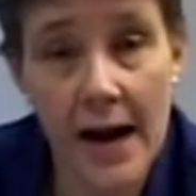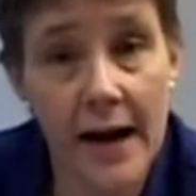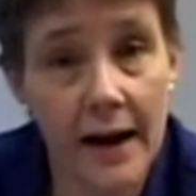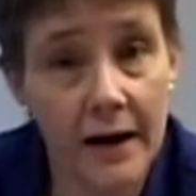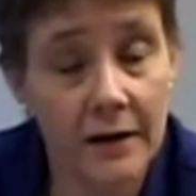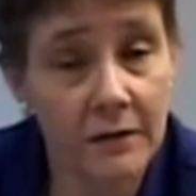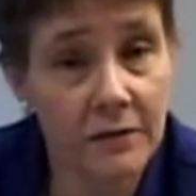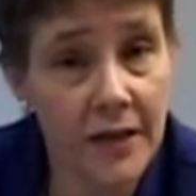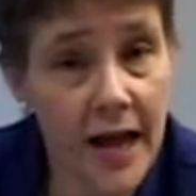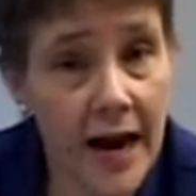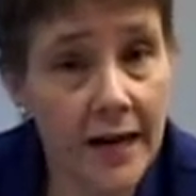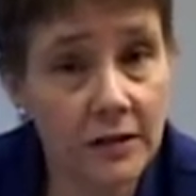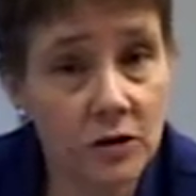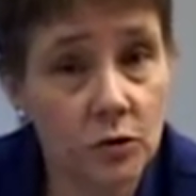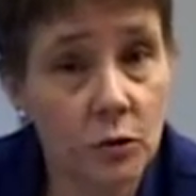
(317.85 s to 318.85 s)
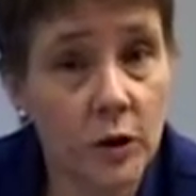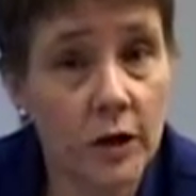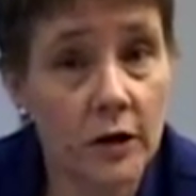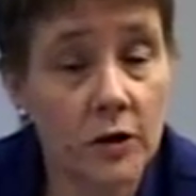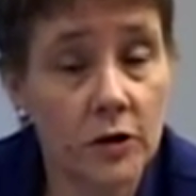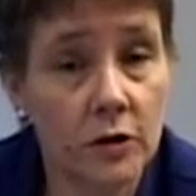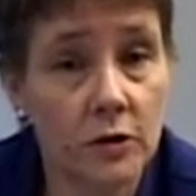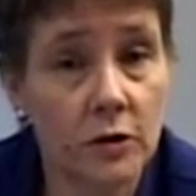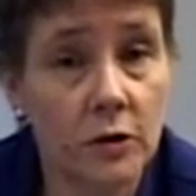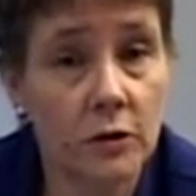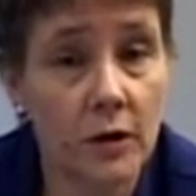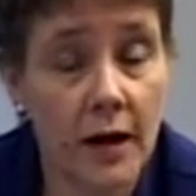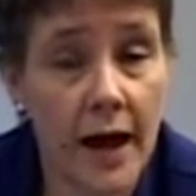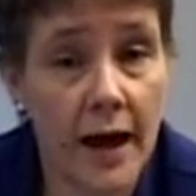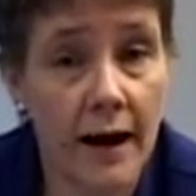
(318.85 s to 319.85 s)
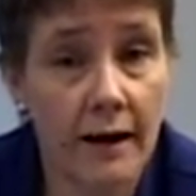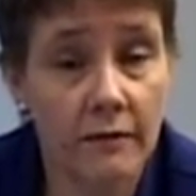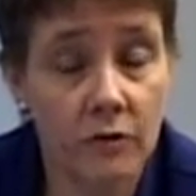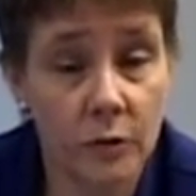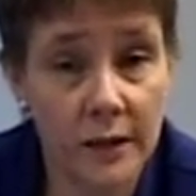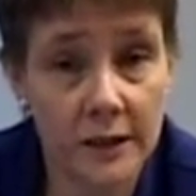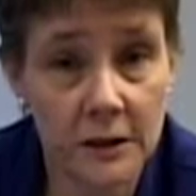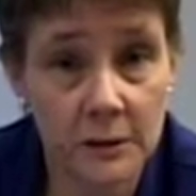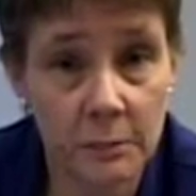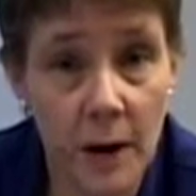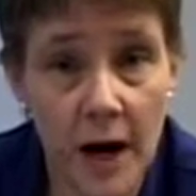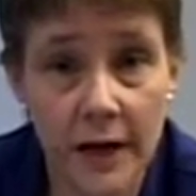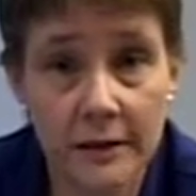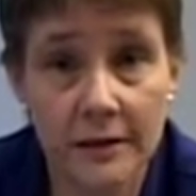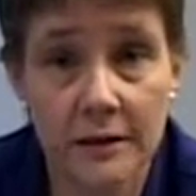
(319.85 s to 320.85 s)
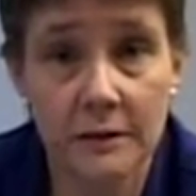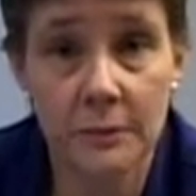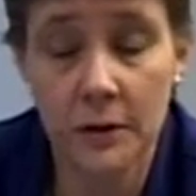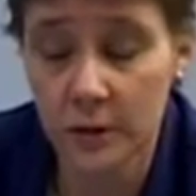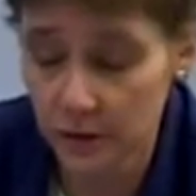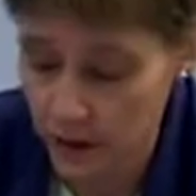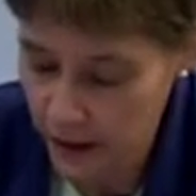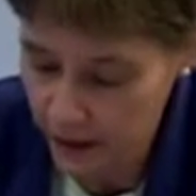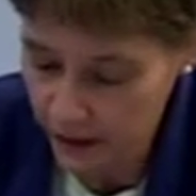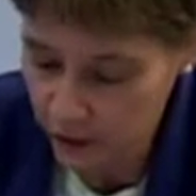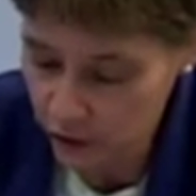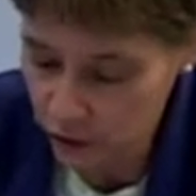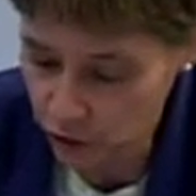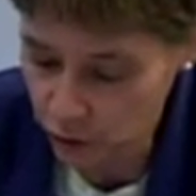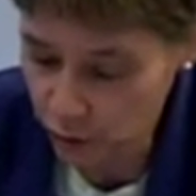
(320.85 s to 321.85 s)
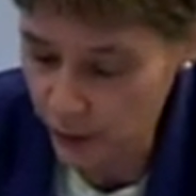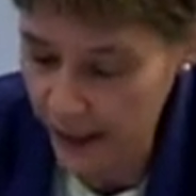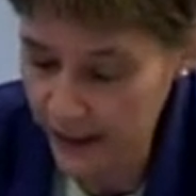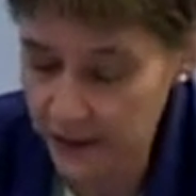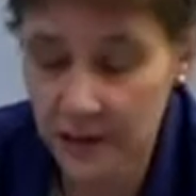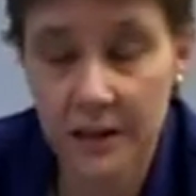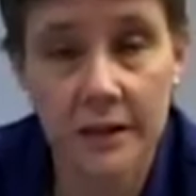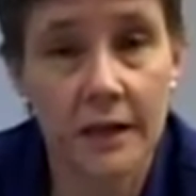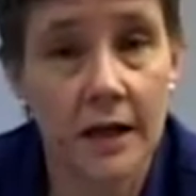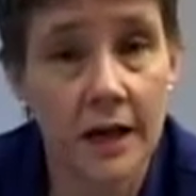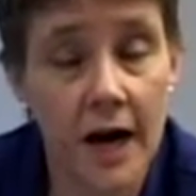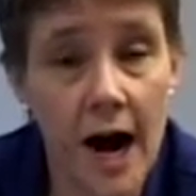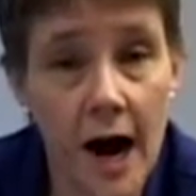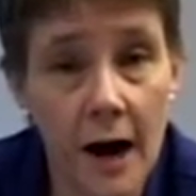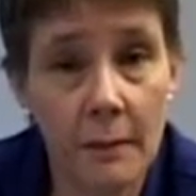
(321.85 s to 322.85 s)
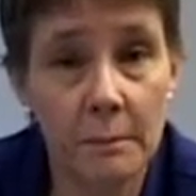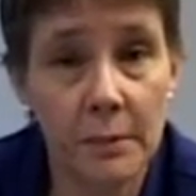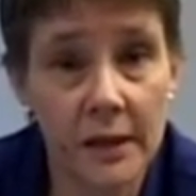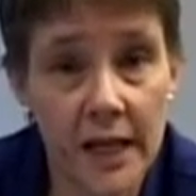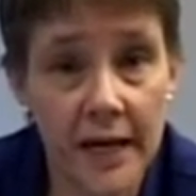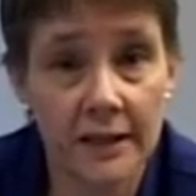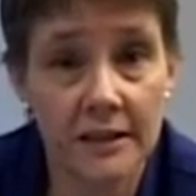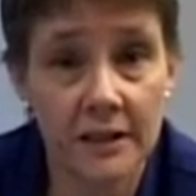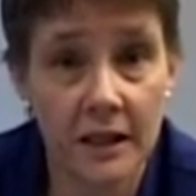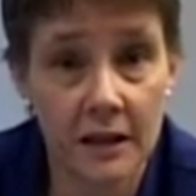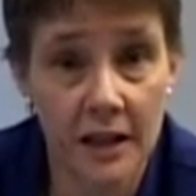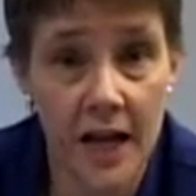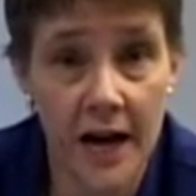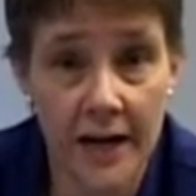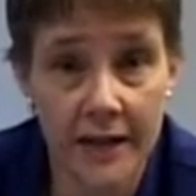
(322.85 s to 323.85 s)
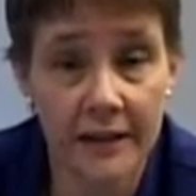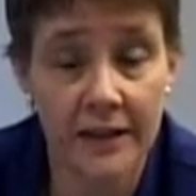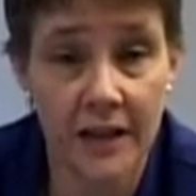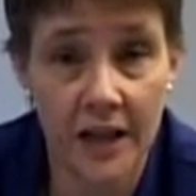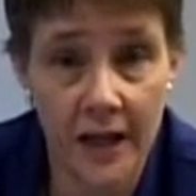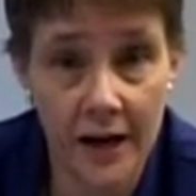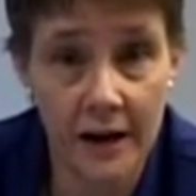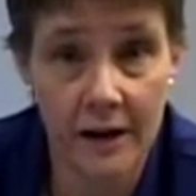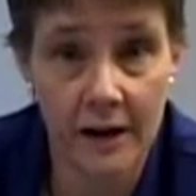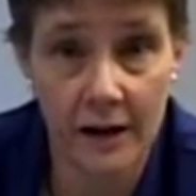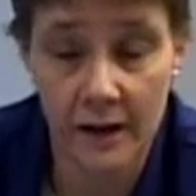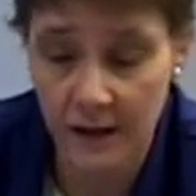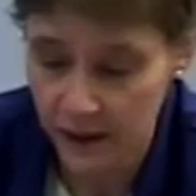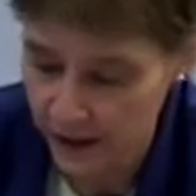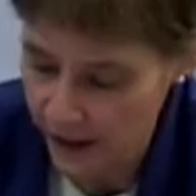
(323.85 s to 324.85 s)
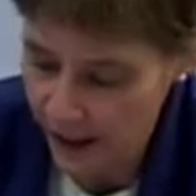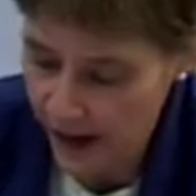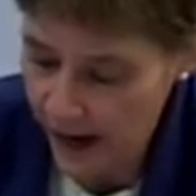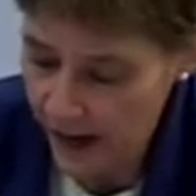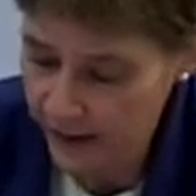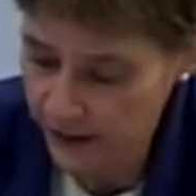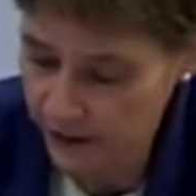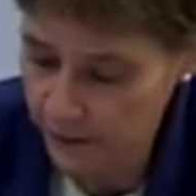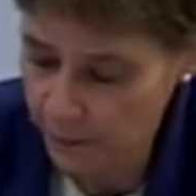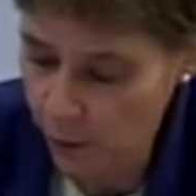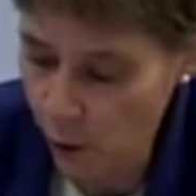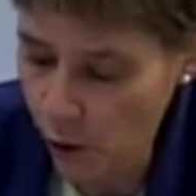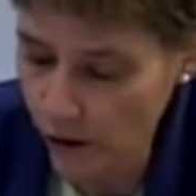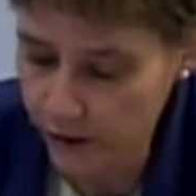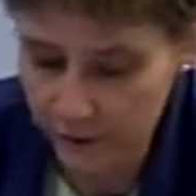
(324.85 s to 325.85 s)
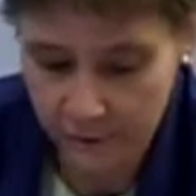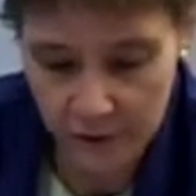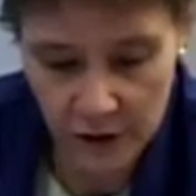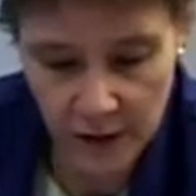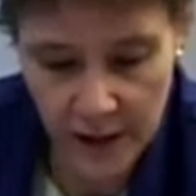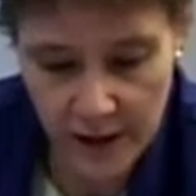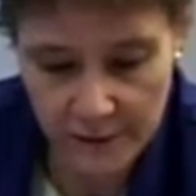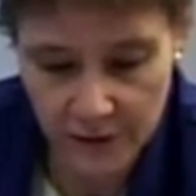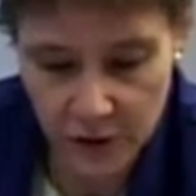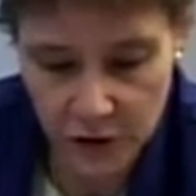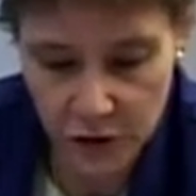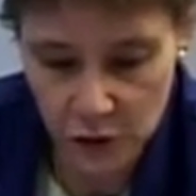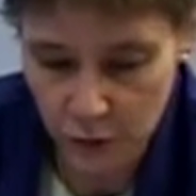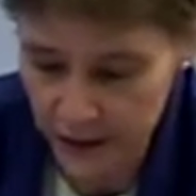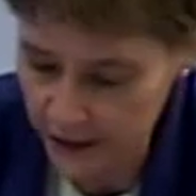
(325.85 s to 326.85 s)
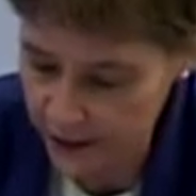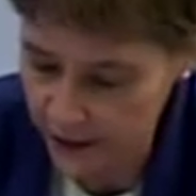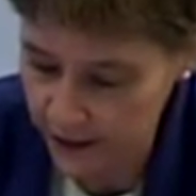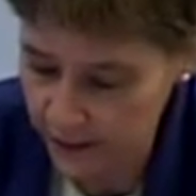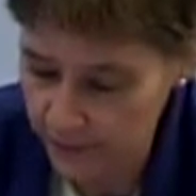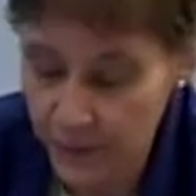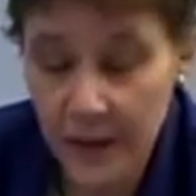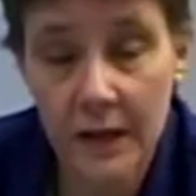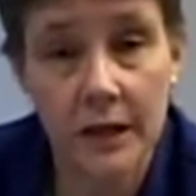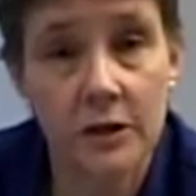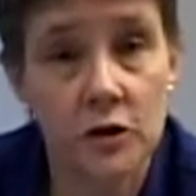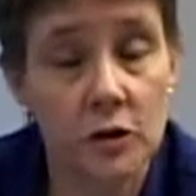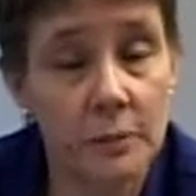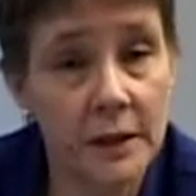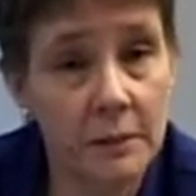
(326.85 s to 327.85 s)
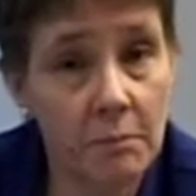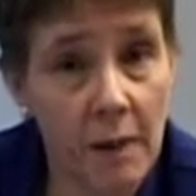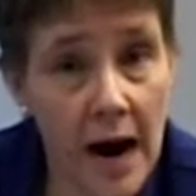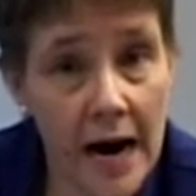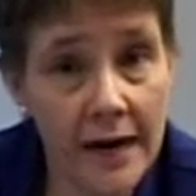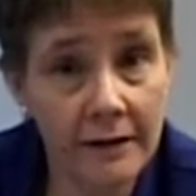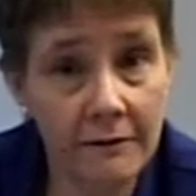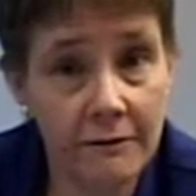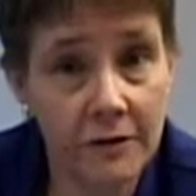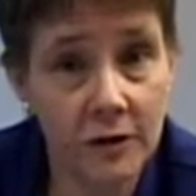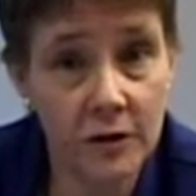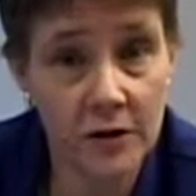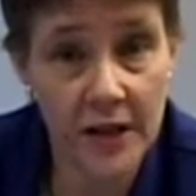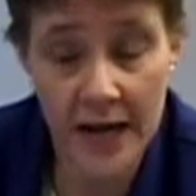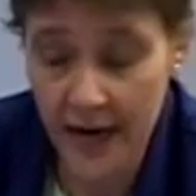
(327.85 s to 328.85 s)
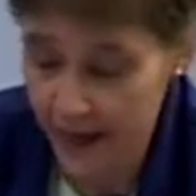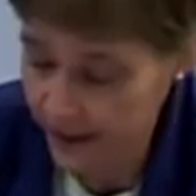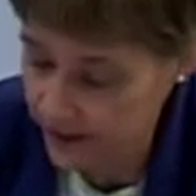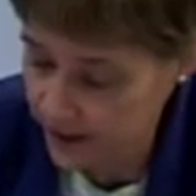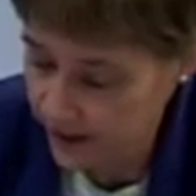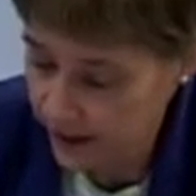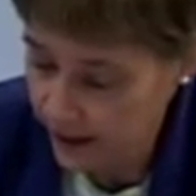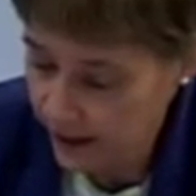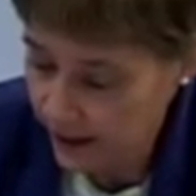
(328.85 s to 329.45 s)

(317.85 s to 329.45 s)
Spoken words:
and that's where you have responsible, direct, complex client care. And it's important for level 3 to be mindful that